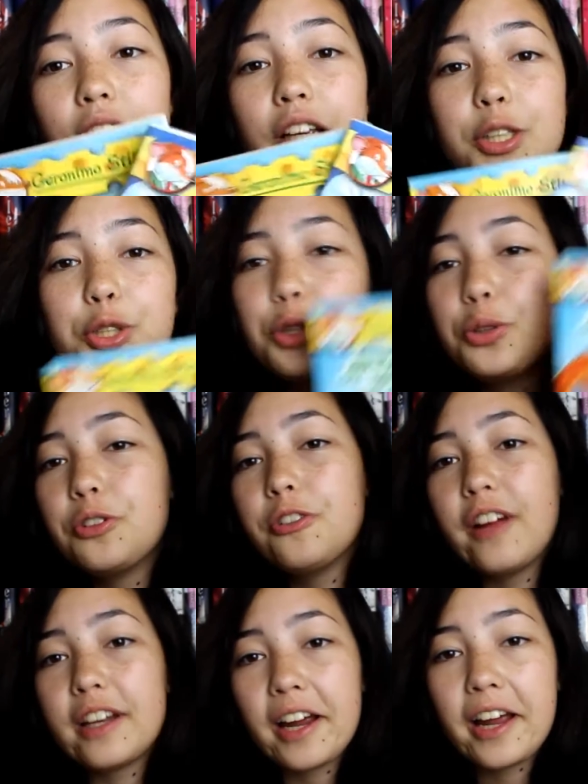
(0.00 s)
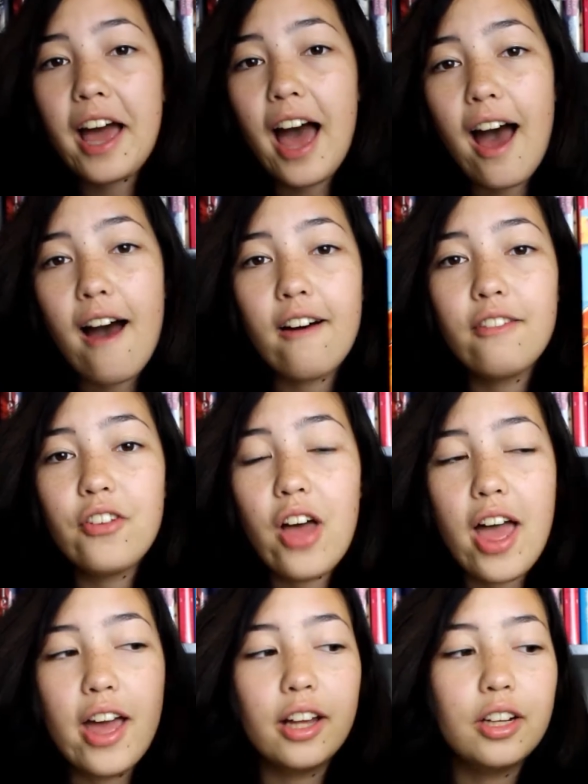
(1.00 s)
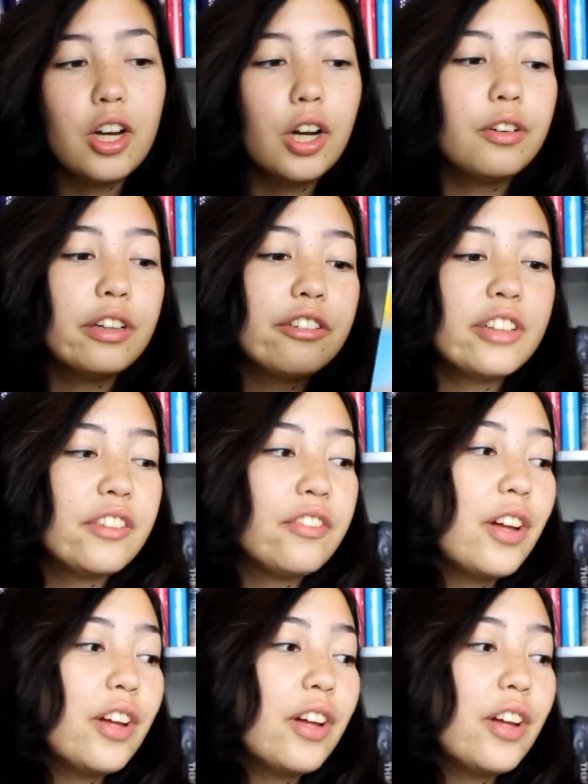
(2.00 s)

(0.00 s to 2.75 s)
these two that I have and reread